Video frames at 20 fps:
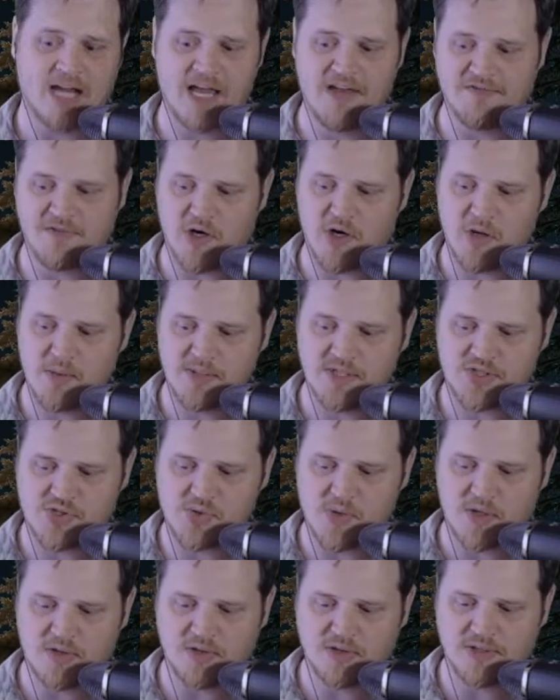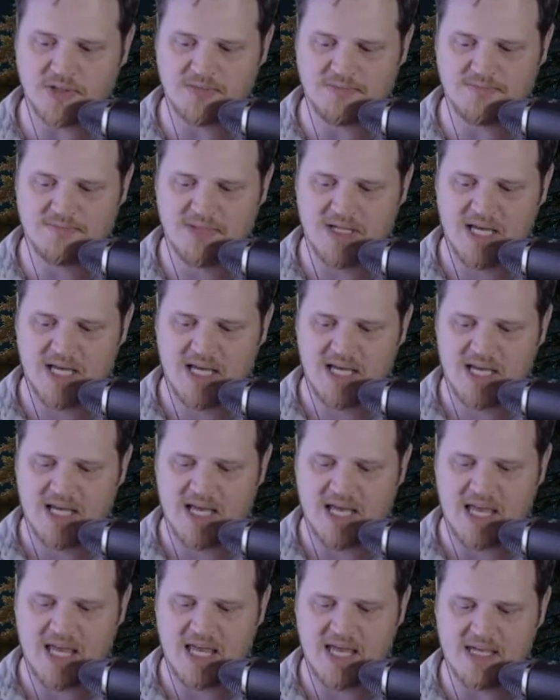I've always struggled,
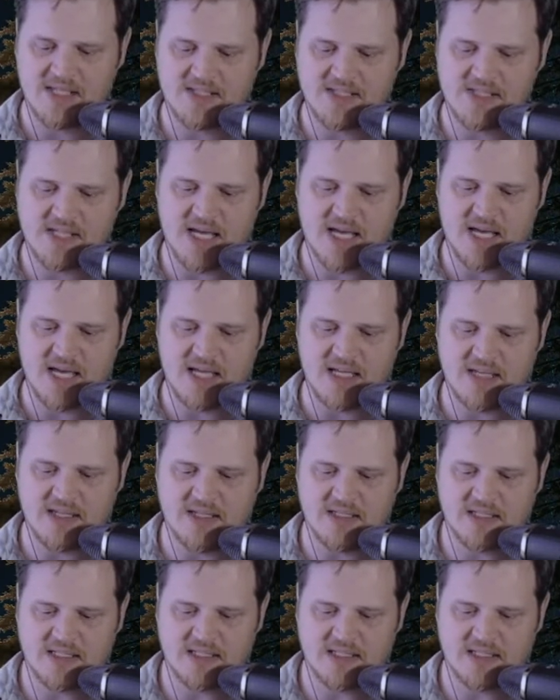and I'm